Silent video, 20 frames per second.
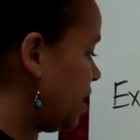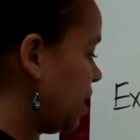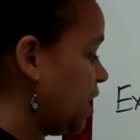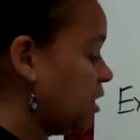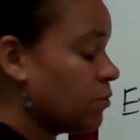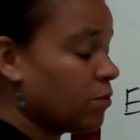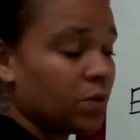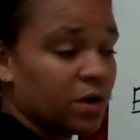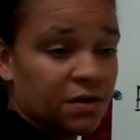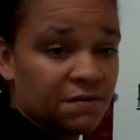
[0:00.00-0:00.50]
to
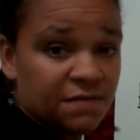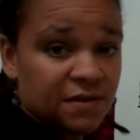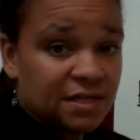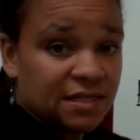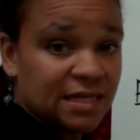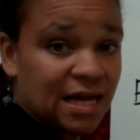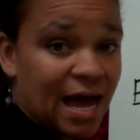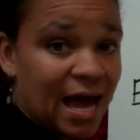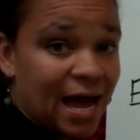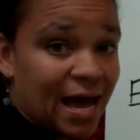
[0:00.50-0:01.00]
get rid of
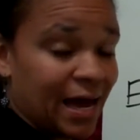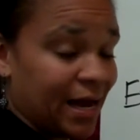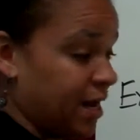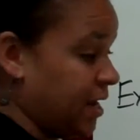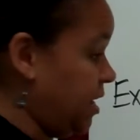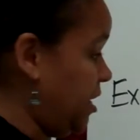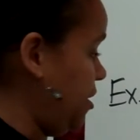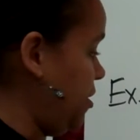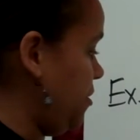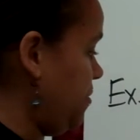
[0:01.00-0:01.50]
this a
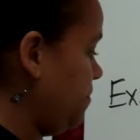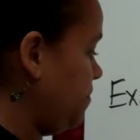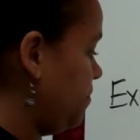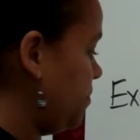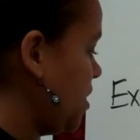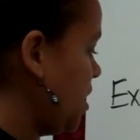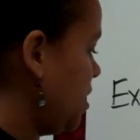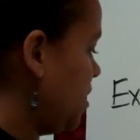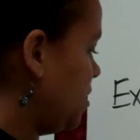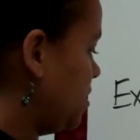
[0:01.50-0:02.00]
here.
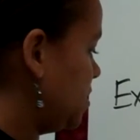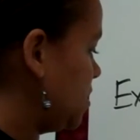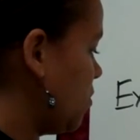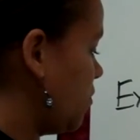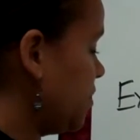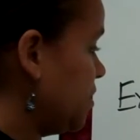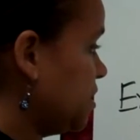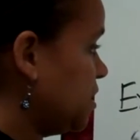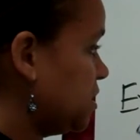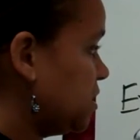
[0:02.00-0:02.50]
So
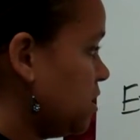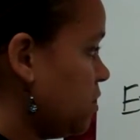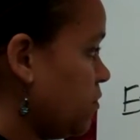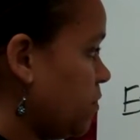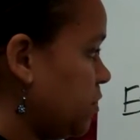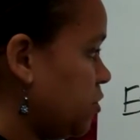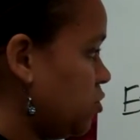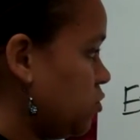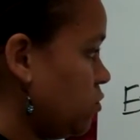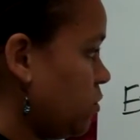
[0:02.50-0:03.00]
this is the
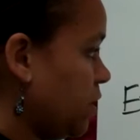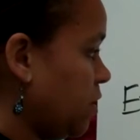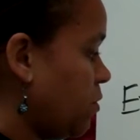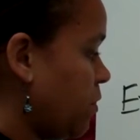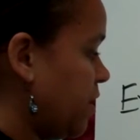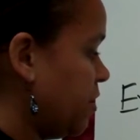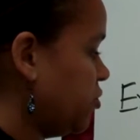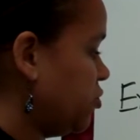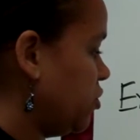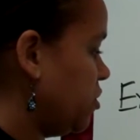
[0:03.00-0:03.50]
original
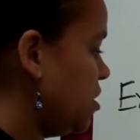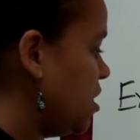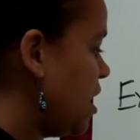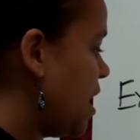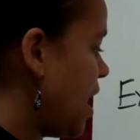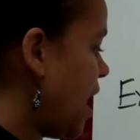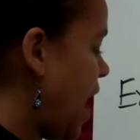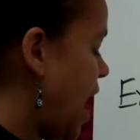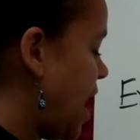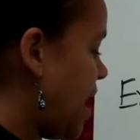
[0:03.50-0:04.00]
equation.
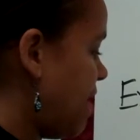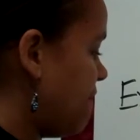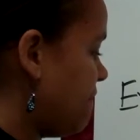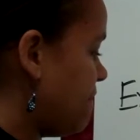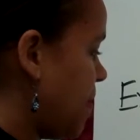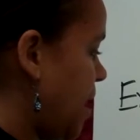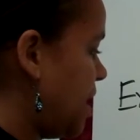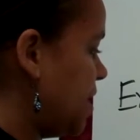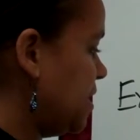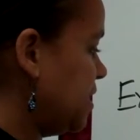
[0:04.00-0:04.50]
I have
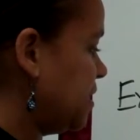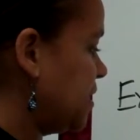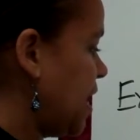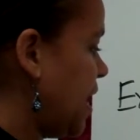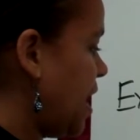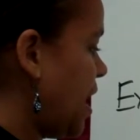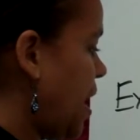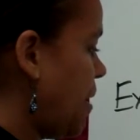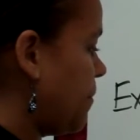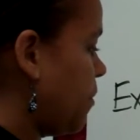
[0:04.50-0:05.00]
minus
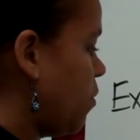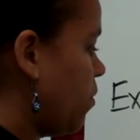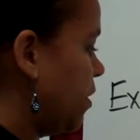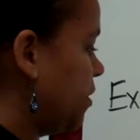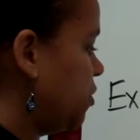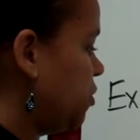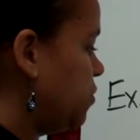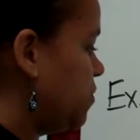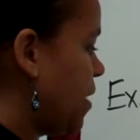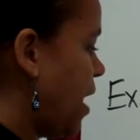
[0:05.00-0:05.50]
a. I'm going
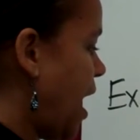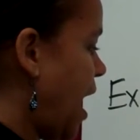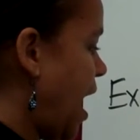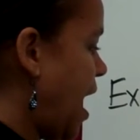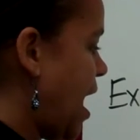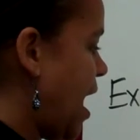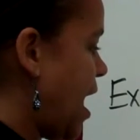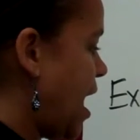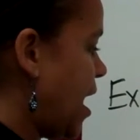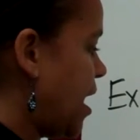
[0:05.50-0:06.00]
to
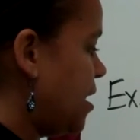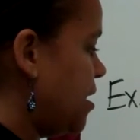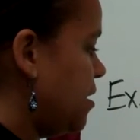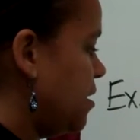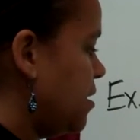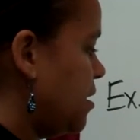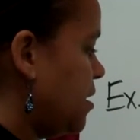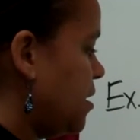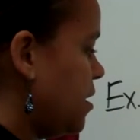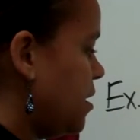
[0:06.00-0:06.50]
add
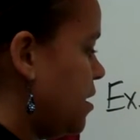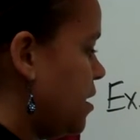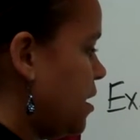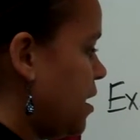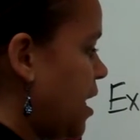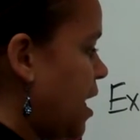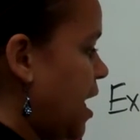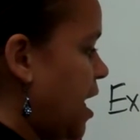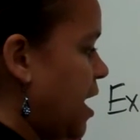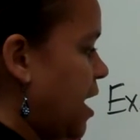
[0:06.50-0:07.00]

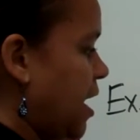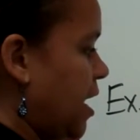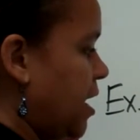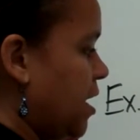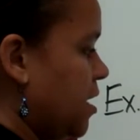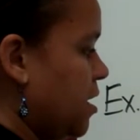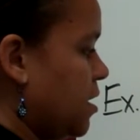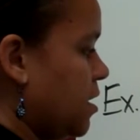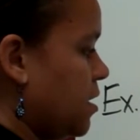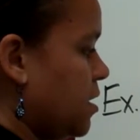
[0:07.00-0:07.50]

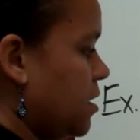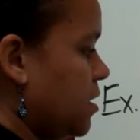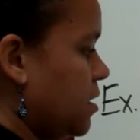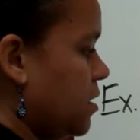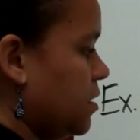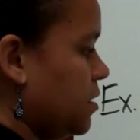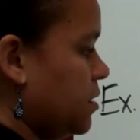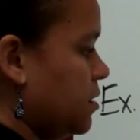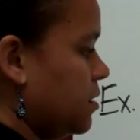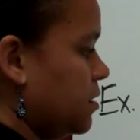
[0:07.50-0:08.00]
a
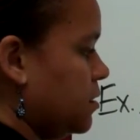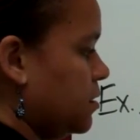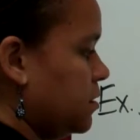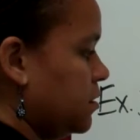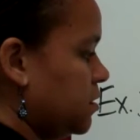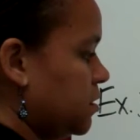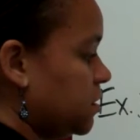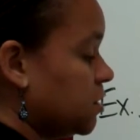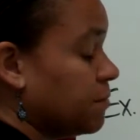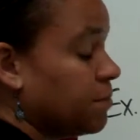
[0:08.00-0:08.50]

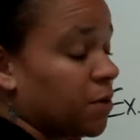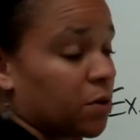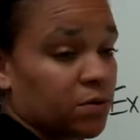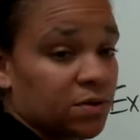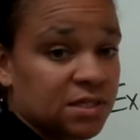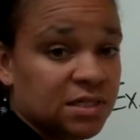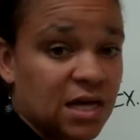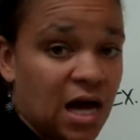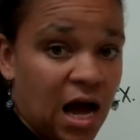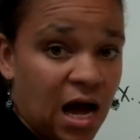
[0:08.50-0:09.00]
to both
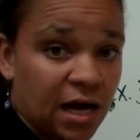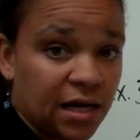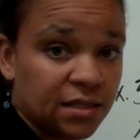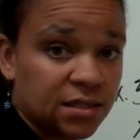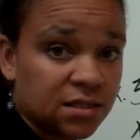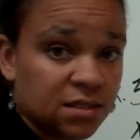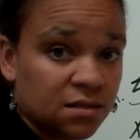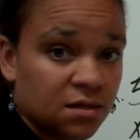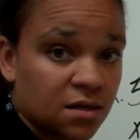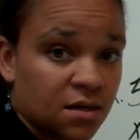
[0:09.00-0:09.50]

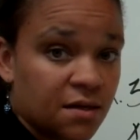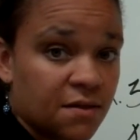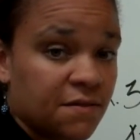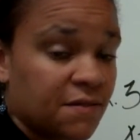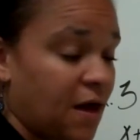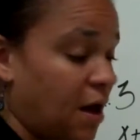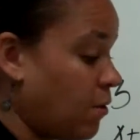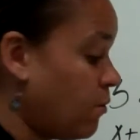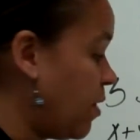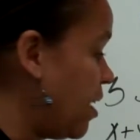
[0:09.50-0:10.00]
sides.
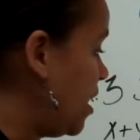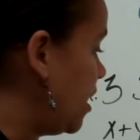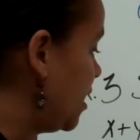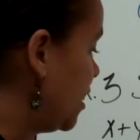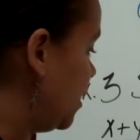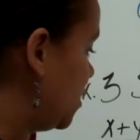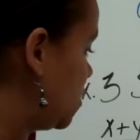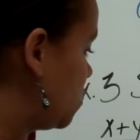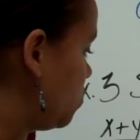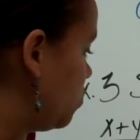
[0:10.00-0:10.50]
That way it
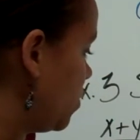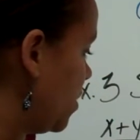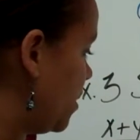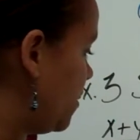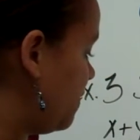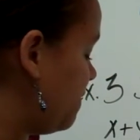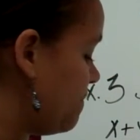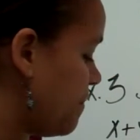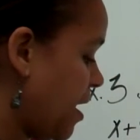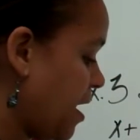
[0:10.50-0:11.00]
gets rid
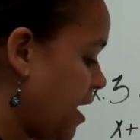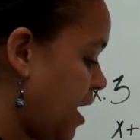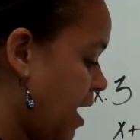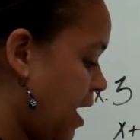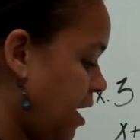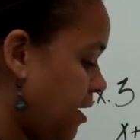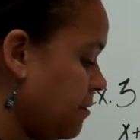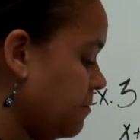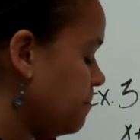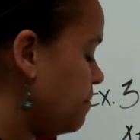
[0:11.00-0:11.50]
of my
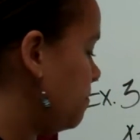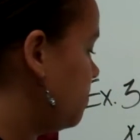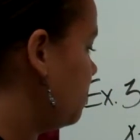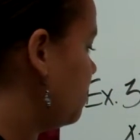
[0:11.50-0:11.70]
a.